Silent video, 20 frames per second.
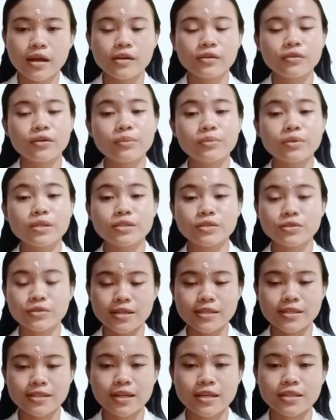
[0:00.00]
grammar
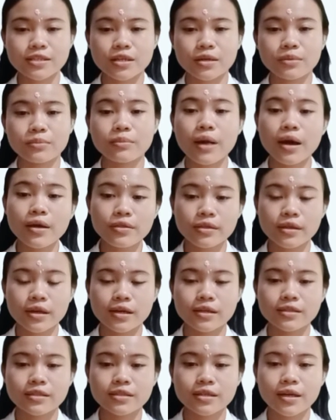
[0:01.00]
translation
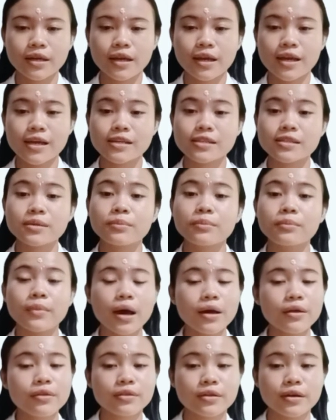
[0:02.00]
method is a
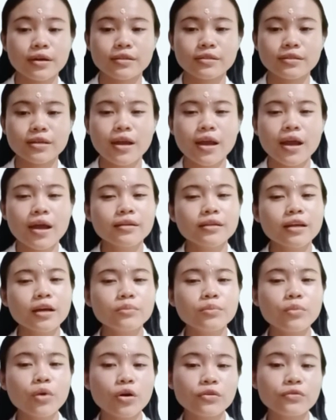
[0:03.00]
method
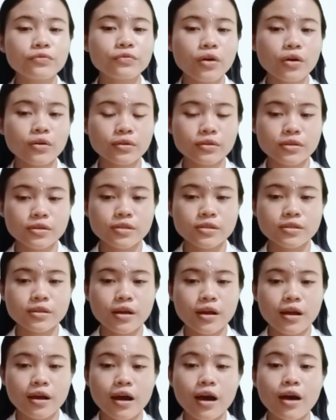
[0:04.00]
that more focus
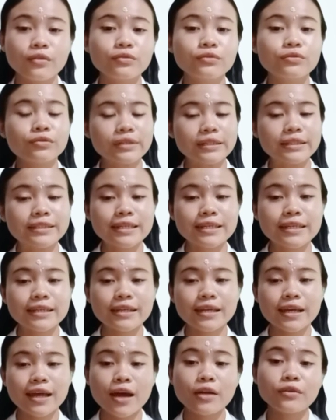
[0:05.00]
on
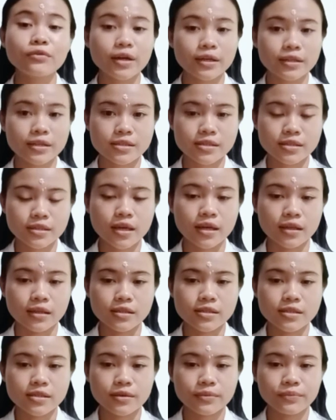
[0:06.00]
reading and writing
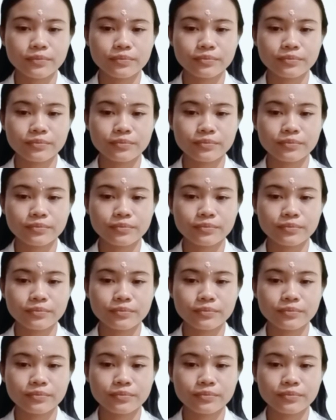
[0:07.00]
skills.